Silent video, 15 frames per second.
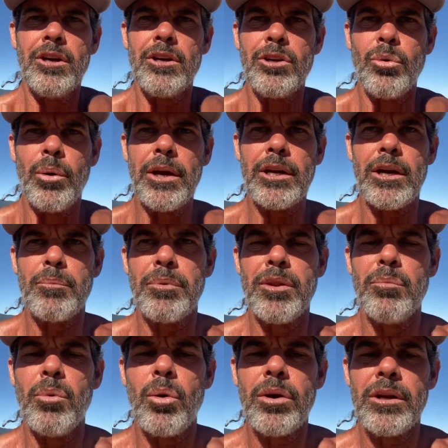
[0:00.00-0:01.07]
you wake up in
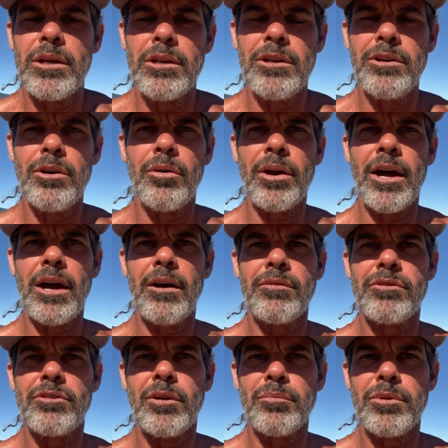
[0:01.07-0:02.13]
the morning and you don't
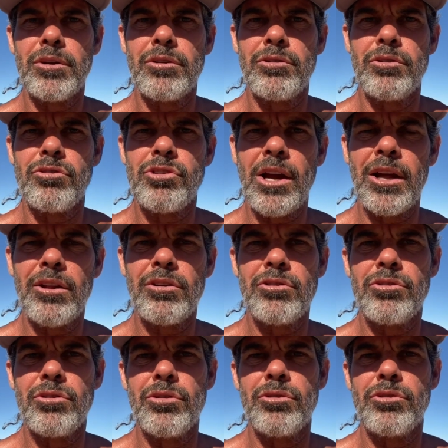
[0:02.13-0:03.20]
have something to
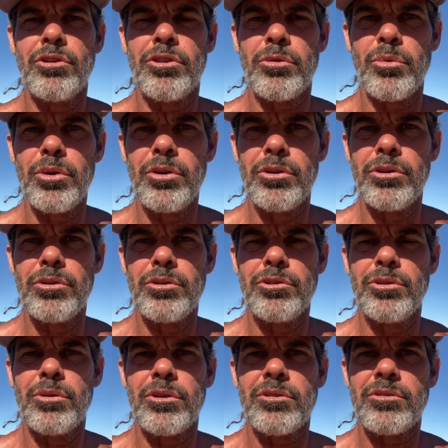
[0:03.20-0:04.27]
challenge you, to thrill you,
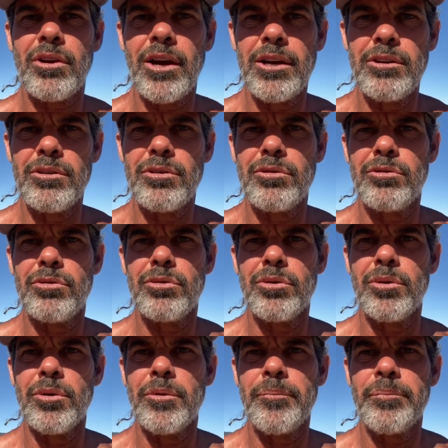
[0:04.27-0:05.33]
to excite you,
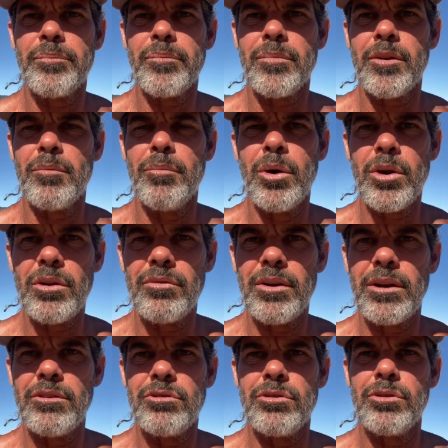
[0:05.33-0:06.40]
to
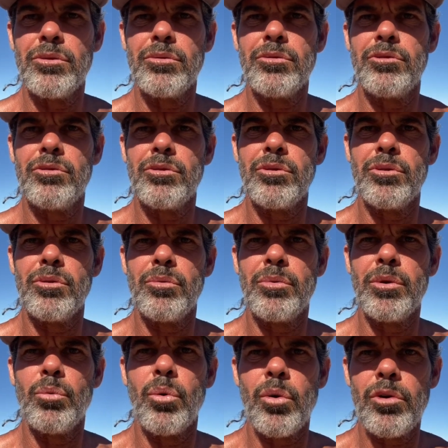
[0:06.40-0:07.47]
motivate you, to
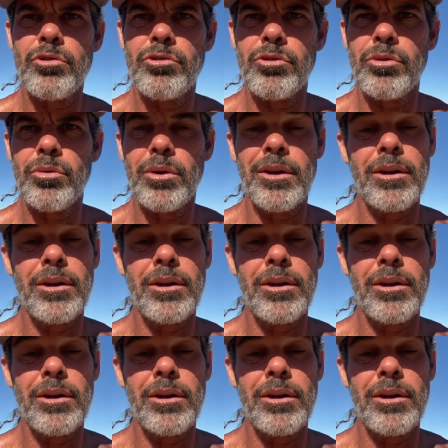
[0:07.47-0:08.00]
reward you.